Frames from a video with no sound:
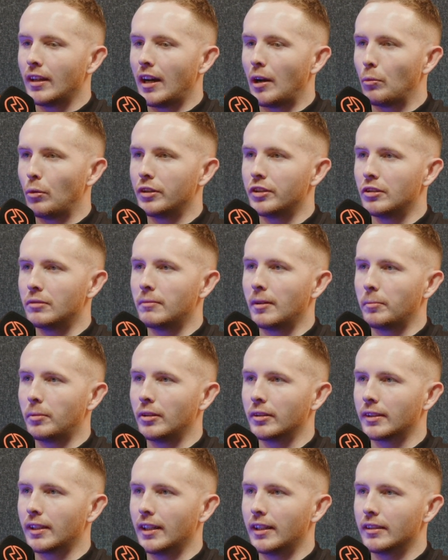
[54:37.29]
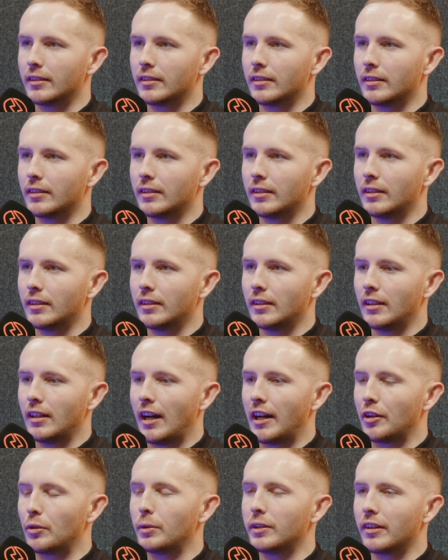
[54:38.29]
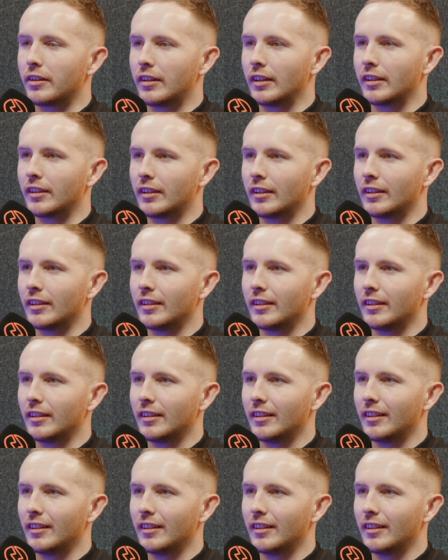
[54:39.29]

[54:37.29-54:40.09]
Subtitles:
I want you on my podcast. I know what you're thinking.